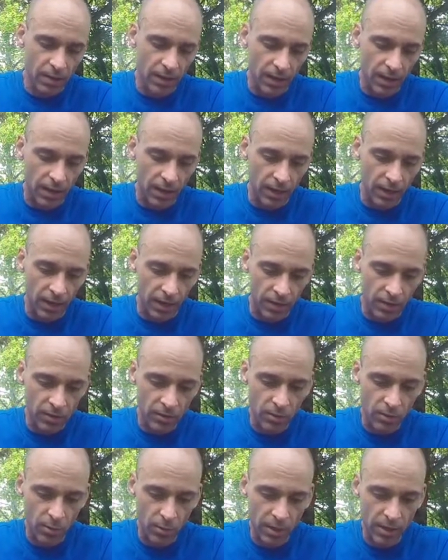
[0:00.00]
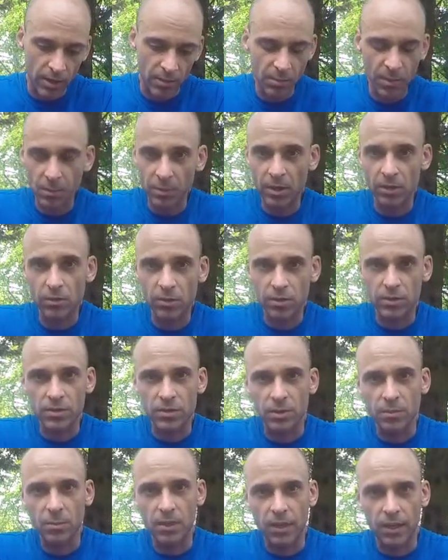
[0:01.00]
I also wanted to mimic what it was
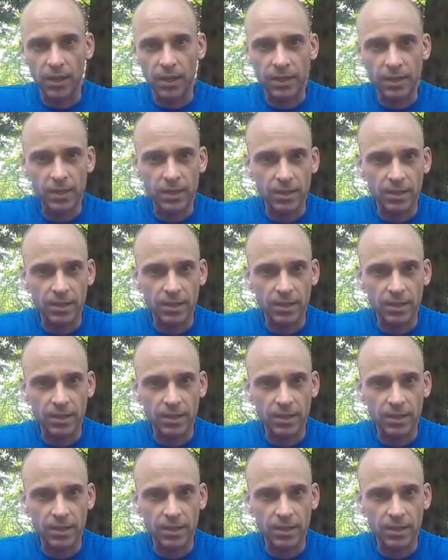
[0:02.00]
going to be like